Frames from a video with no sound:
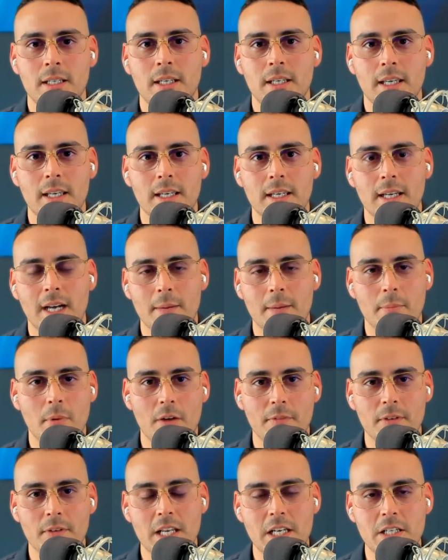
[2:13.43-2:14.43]
a high
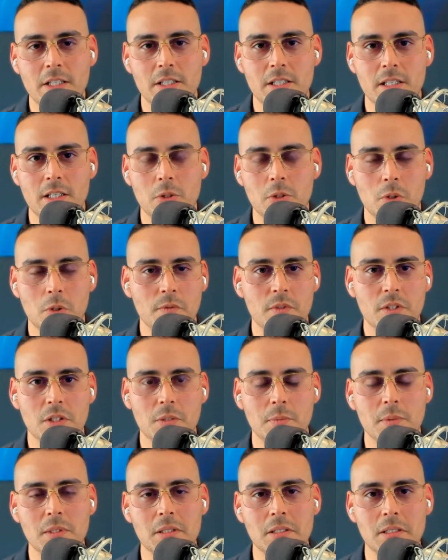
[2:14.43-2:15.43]
profit agency and services
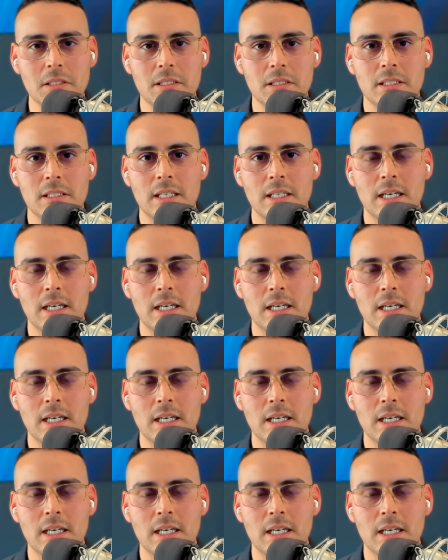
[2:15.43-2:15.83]
business.